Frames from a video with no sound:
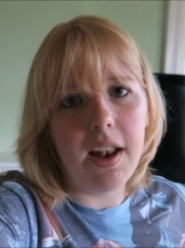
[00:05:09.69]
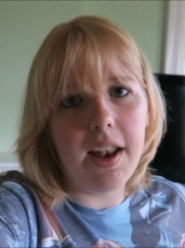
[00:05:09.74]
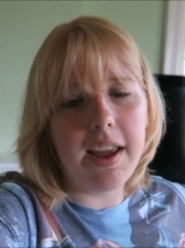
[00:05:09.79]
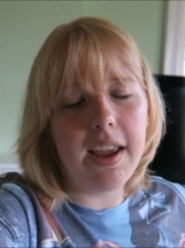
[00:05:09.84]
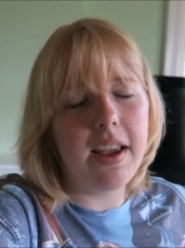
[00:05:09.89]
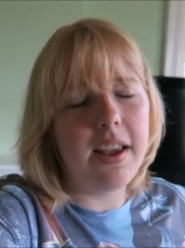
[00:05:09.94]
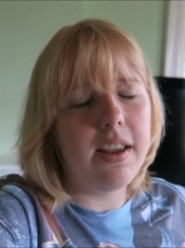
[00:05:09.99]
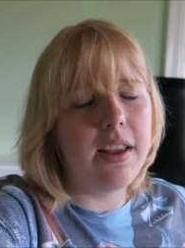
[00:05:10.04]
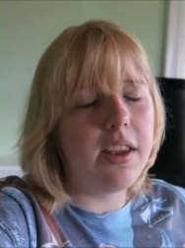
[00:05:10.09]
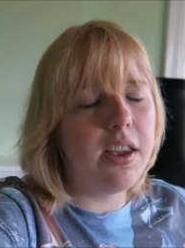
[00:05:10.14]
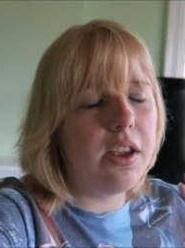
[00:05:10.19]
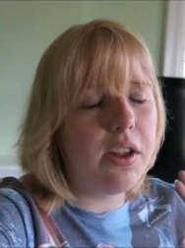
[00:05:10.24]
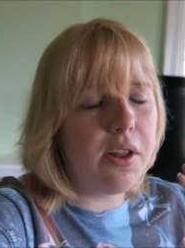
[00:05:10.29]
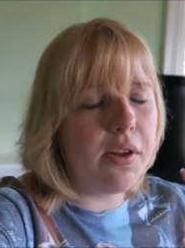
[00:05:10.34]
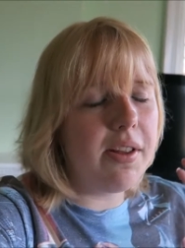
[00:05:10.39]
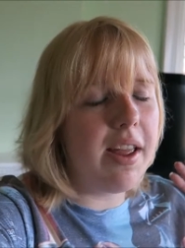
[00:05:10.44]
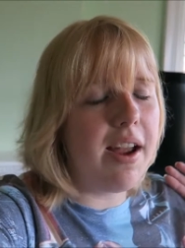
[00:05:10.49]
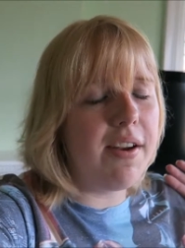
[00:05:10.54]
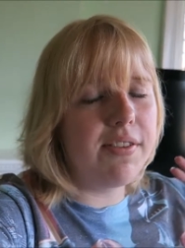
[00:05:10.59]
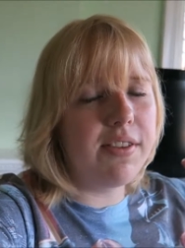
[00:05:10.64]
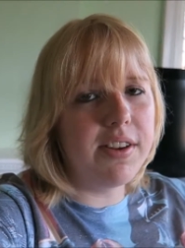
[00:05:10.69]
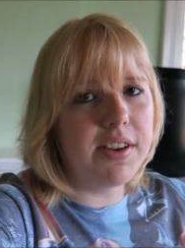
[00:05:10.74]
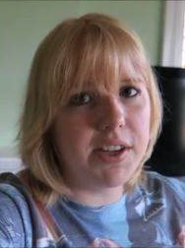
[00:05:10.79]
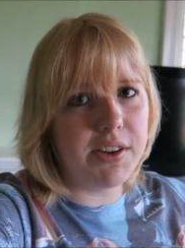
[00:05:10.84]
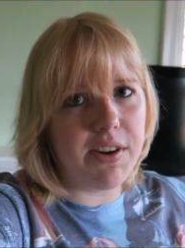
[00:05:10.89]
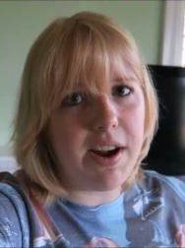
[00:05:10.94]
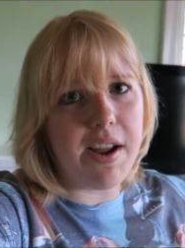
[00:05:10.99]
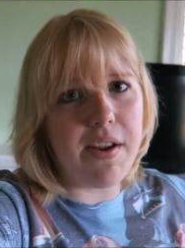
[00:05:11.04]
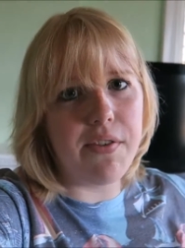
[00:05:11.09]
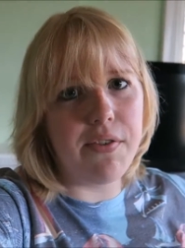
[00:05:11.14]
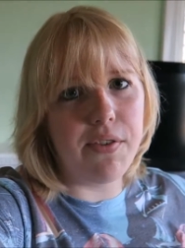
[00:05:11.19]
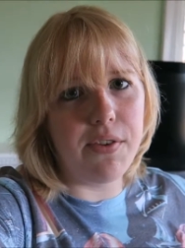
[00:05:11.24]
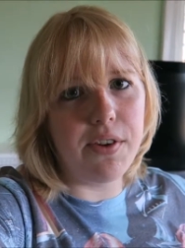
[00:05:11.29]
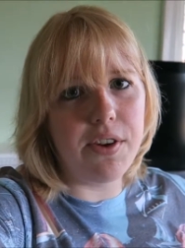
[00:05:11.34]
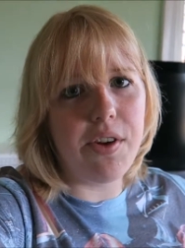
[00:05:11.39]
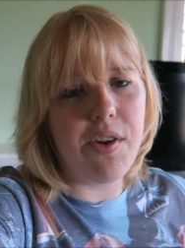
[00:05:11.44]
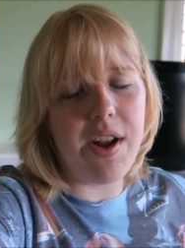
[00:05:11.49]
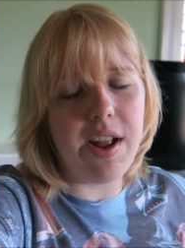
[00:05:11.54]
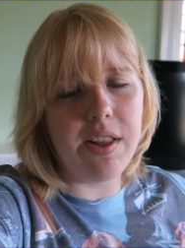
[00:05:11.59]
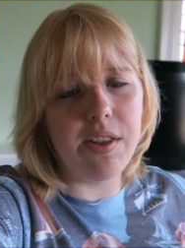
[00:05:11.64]
Like, you don't have to strive
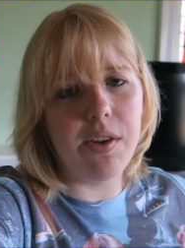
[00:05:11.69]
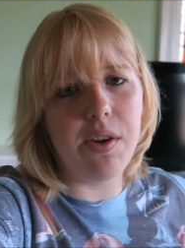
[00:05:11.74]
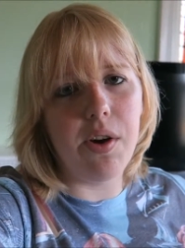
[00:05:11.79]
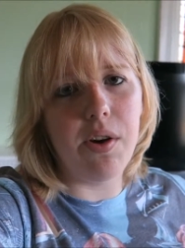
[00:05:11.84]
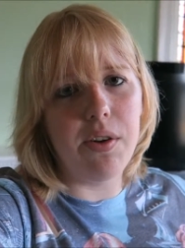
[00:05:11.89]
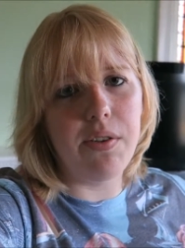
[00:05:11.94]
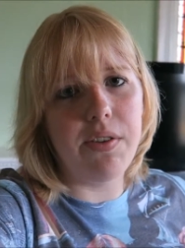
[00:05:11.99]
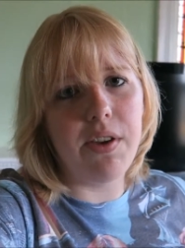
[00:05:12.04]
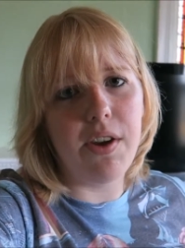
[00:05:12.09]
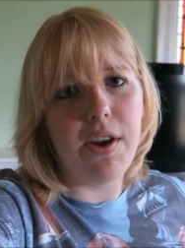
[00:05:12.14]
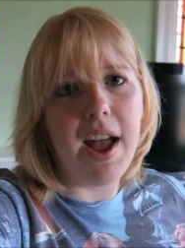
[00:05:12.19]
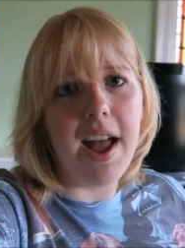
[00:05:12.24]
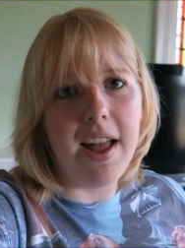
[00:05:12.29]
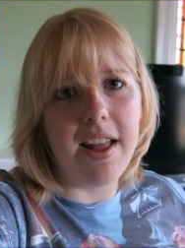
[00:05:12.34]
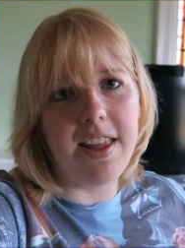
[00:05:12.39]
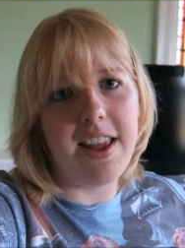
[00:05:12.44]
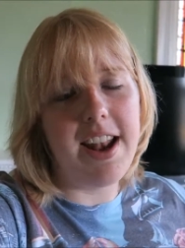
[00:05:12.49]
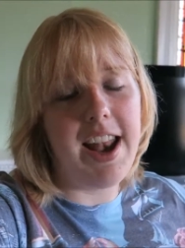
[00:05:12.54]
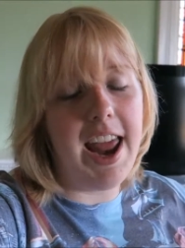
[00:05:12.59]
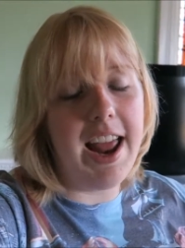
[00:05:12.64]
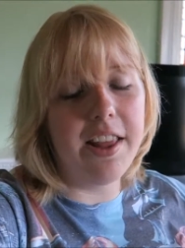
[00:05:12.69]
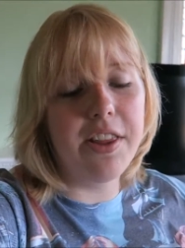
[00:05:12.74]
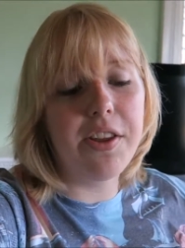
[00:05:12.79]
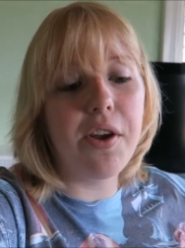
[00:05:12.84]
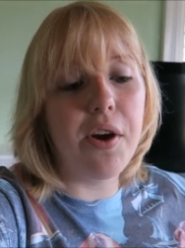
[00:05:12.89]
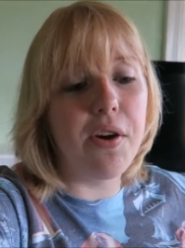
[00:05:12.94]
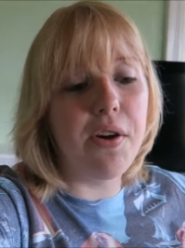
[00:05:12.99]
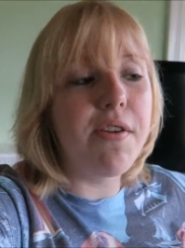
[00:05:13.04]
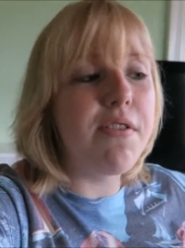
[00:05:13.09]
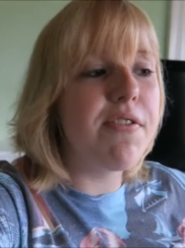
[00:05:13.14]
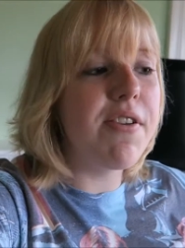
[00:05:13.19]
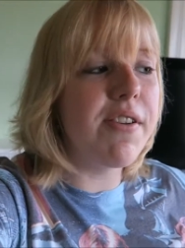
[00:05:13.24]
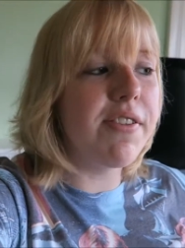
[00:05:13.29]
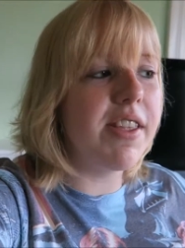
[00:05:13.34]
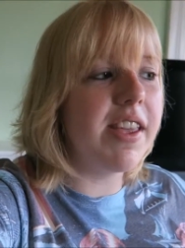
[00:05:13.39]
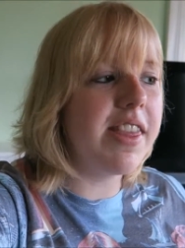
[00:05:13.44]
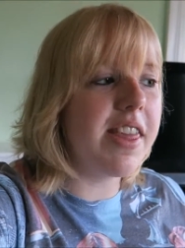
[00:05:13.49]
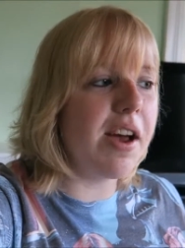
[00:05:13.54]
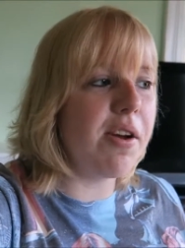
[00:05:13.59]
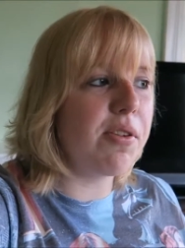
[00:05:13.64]
for your end goal. If you had an end goal of
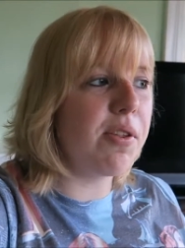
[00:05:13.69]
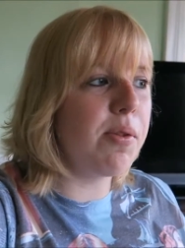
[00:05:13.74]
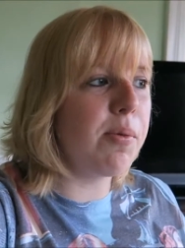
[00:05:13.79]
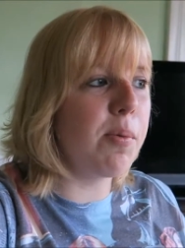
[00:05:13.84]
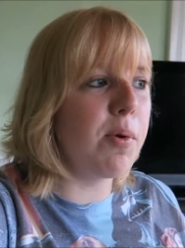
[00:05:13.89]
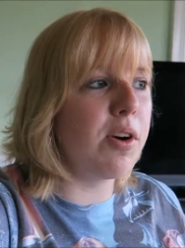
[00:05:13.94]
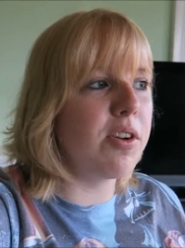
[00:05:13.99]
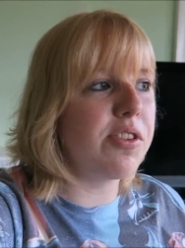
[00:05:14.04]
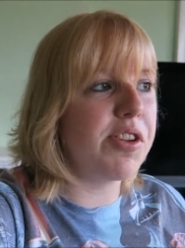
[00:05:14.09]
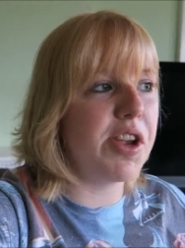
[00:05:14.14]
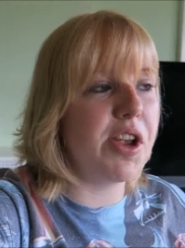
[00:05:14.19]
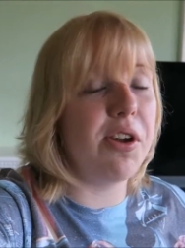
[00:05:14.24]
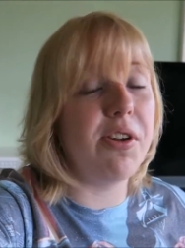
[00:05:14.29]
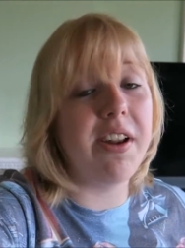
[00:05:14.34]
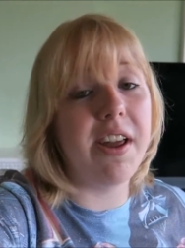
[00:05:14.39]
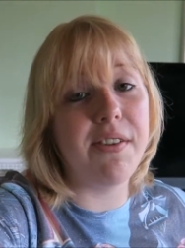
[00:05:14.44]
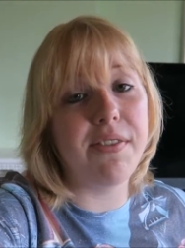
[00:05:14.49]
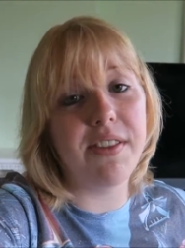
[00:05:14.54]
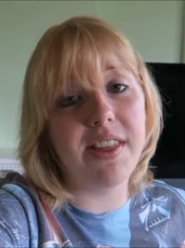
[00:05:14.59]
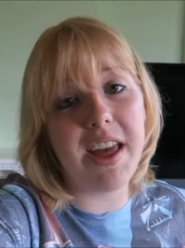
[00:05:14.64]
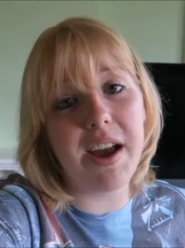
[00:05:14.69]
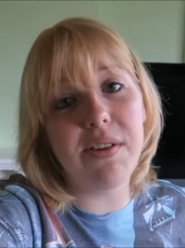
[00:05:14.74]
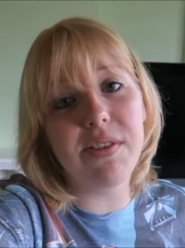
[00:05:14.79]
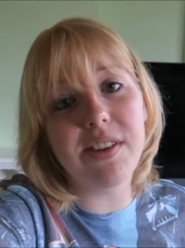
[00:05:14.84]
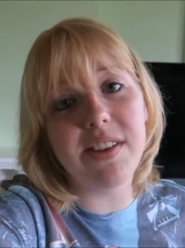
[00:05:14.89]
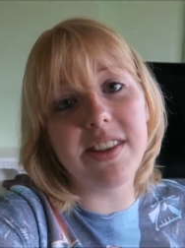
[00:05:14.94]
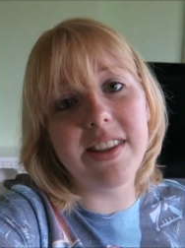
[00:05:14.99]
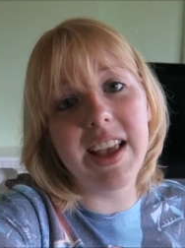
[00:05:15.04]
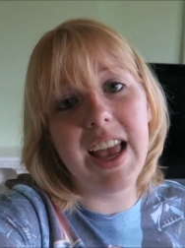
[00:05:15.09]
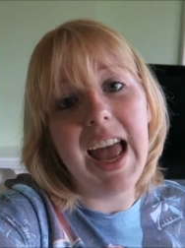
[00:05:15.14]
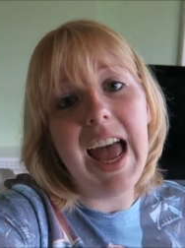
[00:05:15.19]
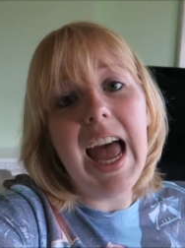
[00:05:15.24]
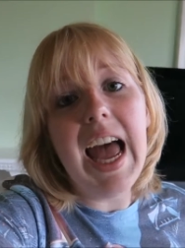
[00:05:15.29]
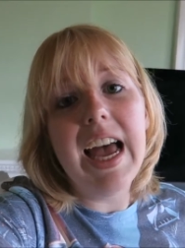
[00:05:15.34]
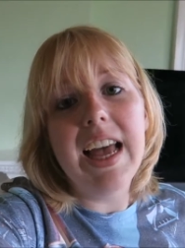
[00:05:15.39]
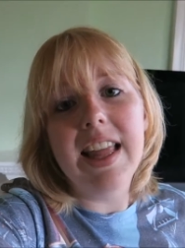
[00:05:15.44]
50,000 words and you only have 1,000,